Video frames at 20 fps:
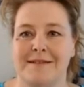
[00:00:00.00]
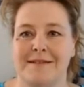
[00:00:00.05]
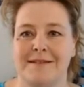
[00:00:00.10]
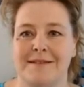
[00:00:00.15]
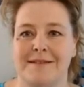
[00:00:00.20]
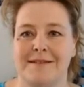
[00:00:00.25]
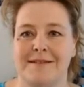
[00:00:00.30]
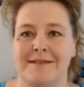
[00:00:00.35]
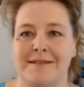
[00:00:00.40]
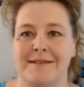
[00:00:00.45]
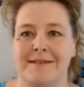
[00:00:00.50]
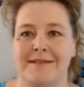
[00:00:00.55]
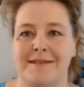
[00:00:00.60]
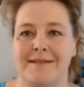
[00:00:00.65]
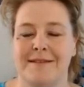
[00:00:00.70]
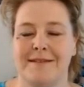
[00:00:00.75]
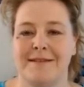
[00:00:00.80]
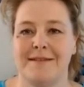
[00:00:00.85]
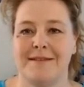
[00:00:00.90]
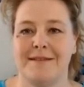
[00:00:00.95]

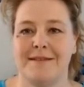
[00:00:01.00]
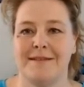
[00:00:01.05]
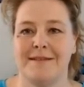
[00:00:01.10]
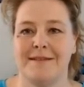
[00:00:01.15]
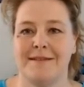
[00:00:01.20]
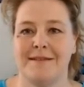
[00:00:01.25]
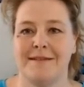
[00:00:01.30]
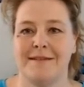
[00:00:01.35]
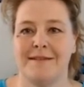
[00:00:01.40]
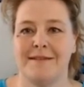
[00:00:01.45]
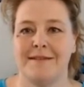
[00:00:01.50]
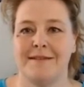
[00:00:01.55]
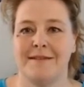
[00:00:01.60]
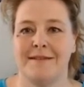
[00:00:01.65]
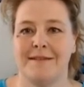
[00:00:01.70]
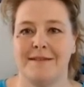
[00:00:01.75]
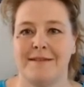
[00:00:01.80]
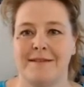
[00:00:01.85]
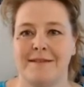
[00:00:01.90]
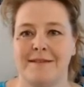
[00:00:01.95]

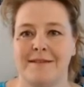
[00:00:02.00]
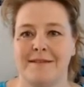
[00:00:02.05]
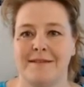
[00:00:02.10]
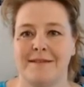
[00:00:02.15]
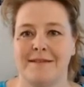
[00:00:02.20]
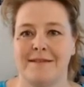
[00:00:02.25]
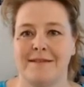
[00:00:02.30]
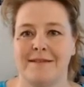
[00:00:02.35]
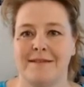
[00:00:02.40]
(not speaking)